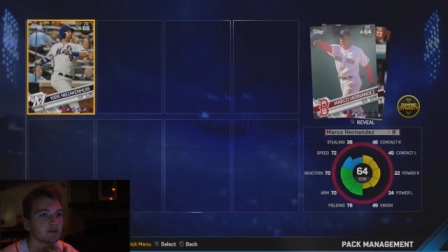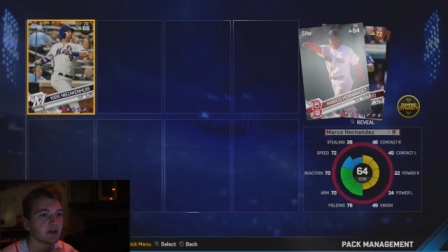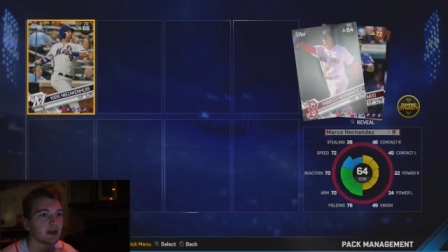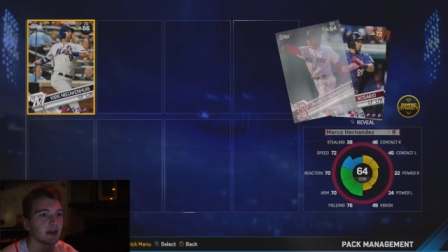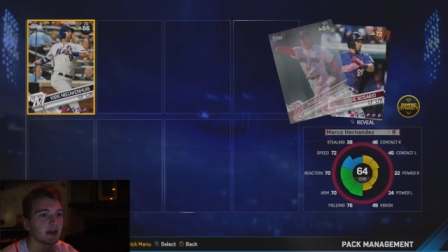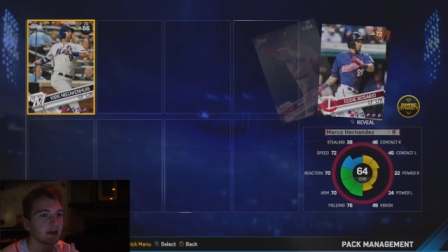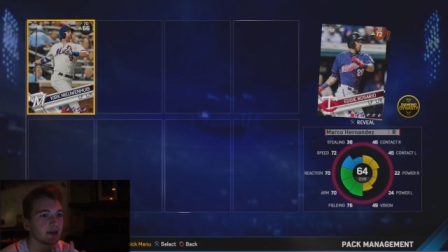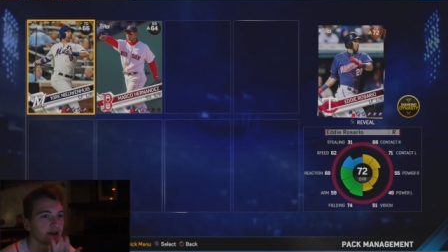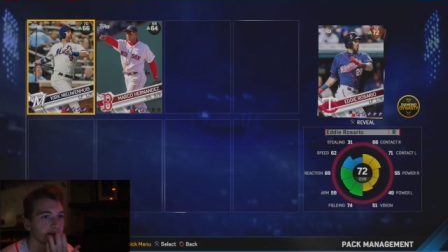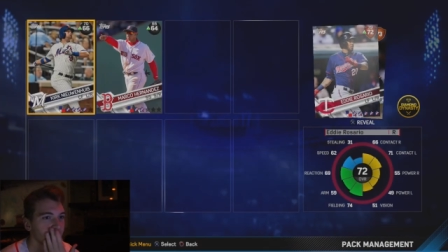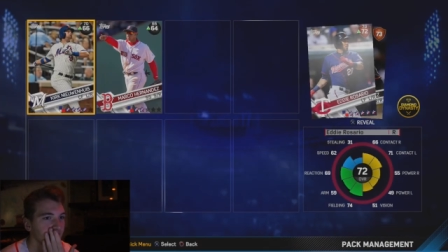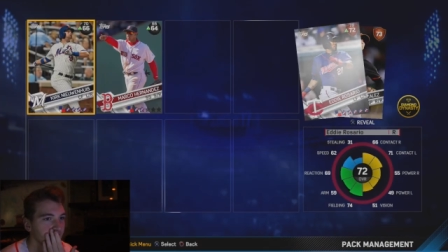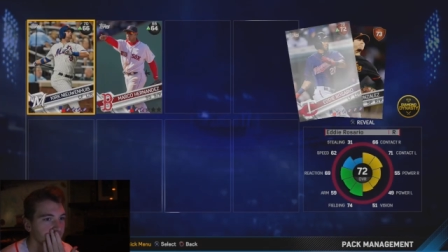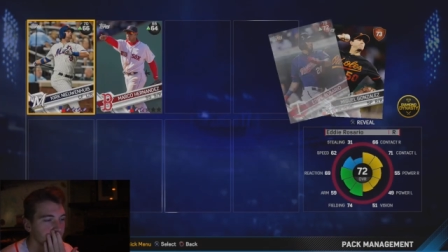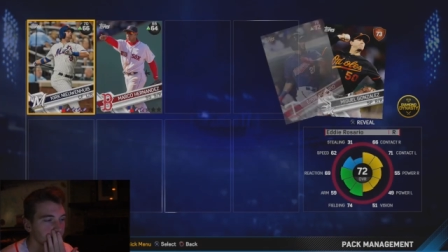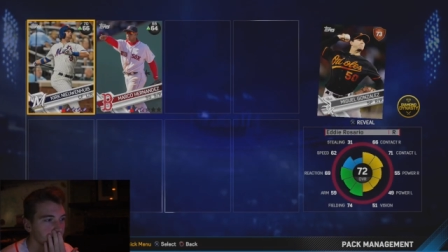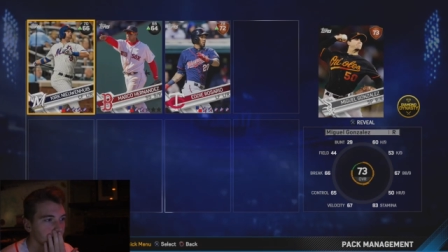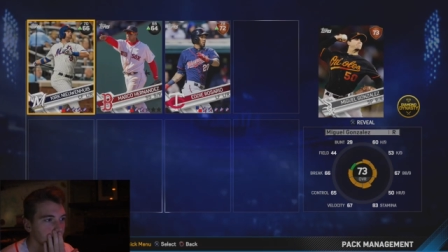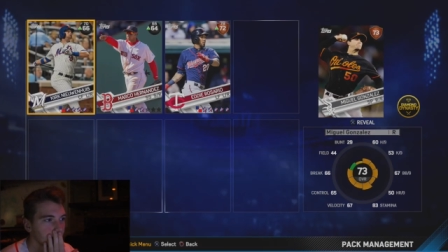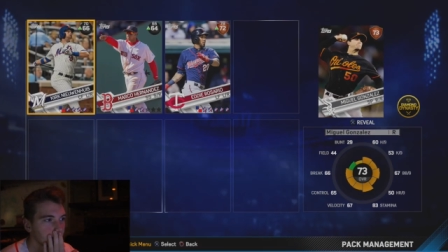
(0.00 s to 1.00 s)
And I got
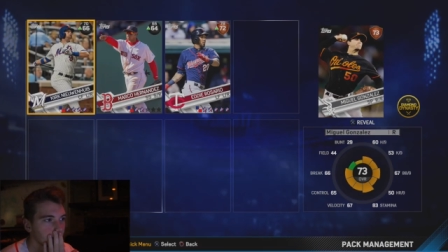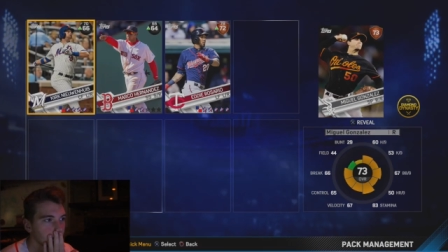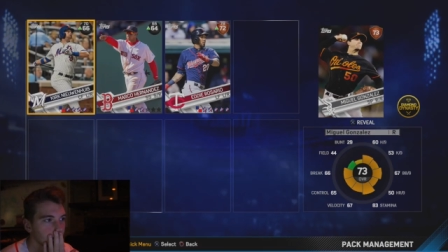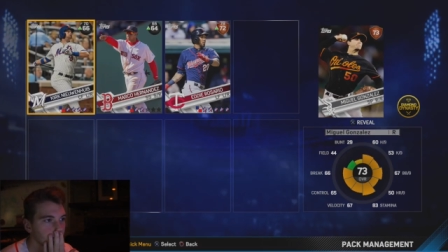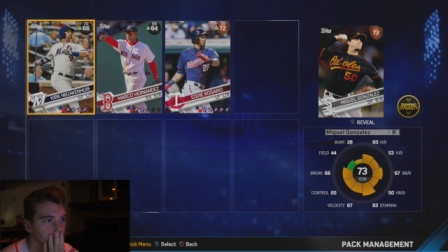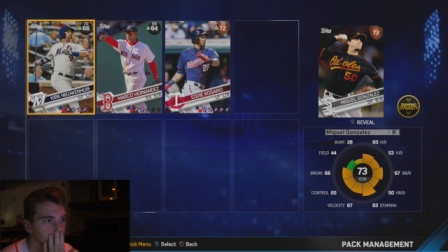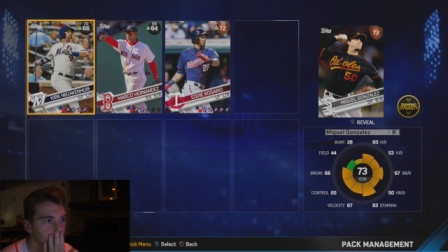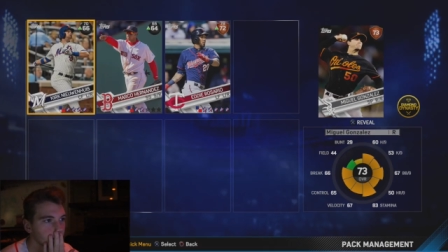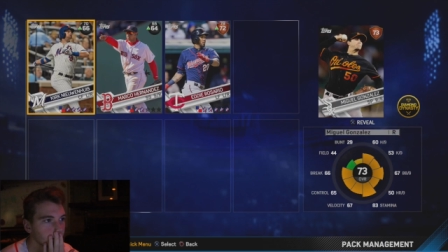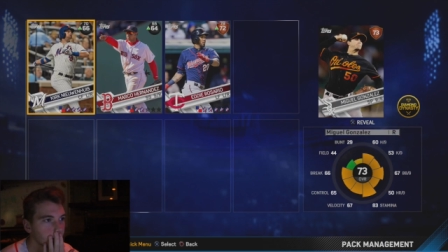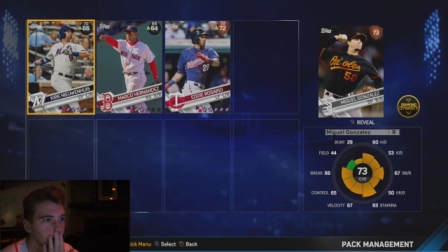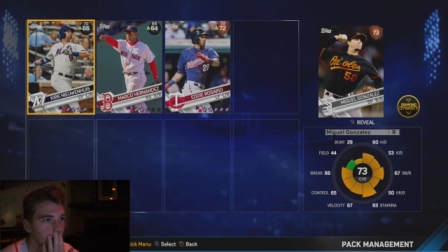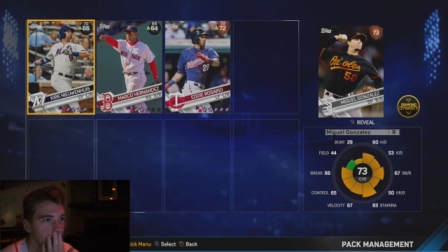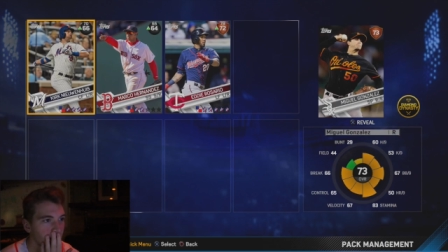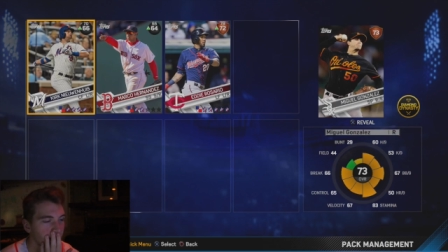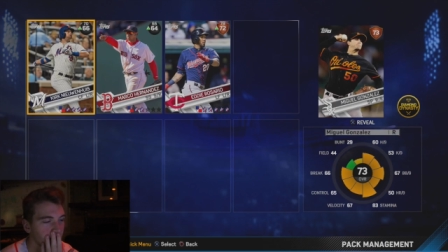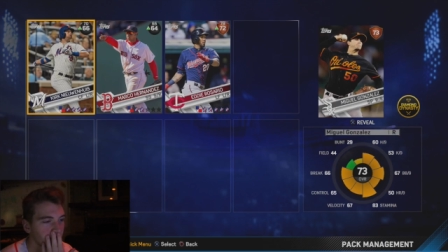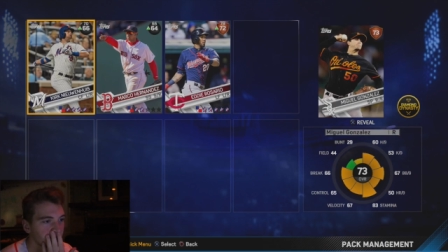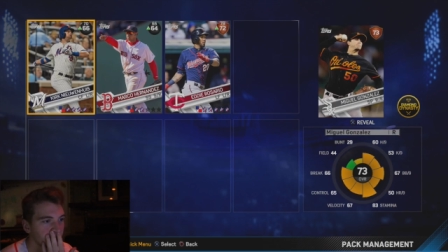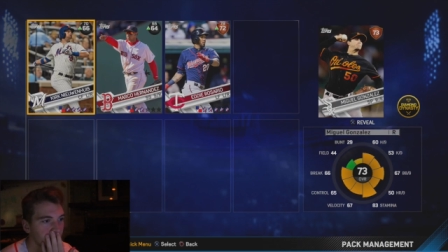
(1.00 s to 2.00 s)
nothing.
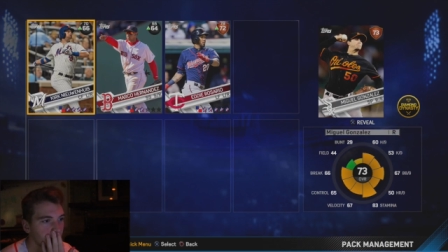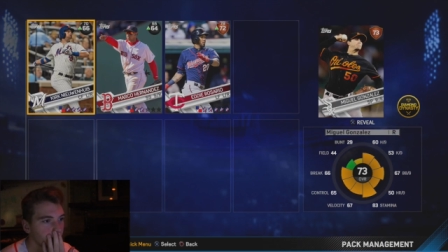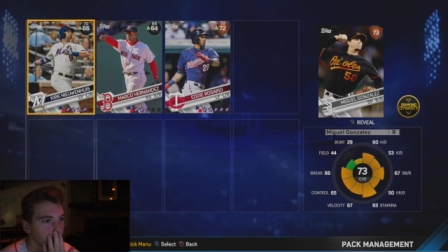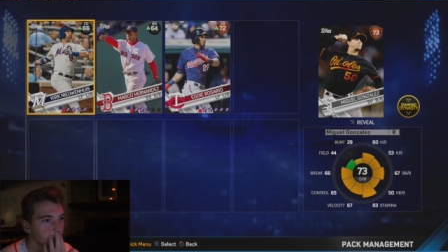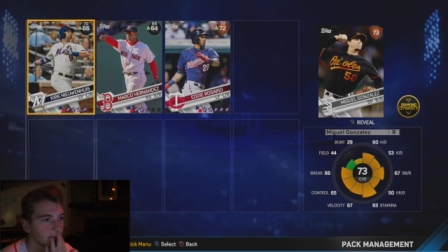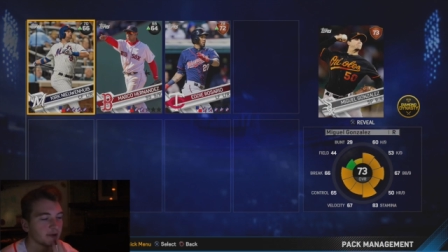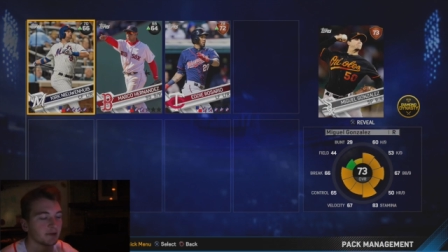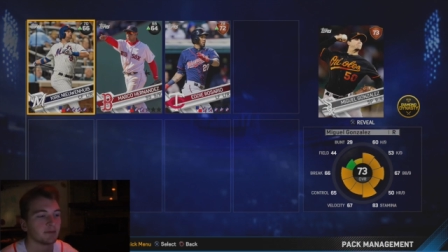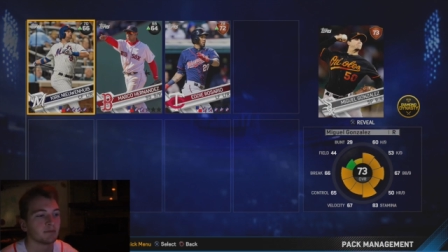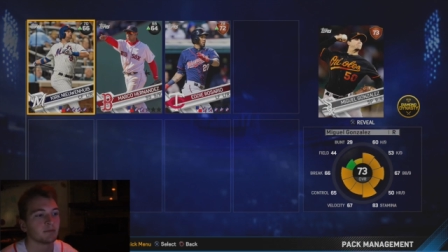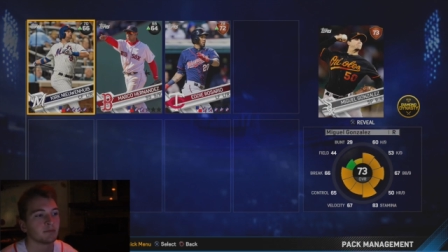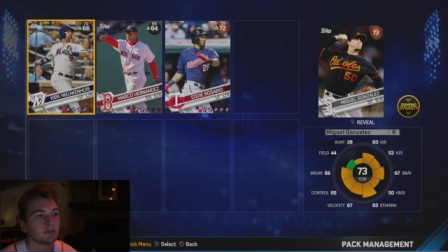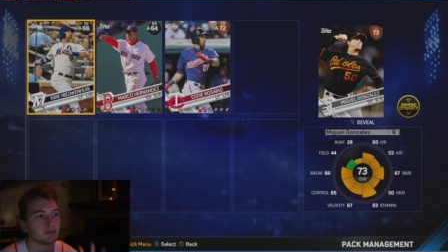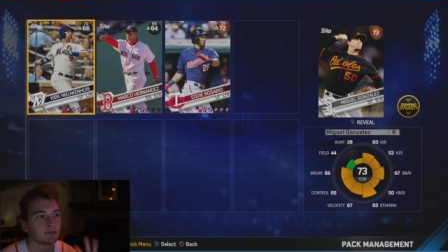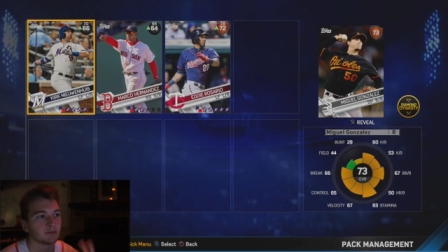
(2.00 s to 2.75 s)
Common, common,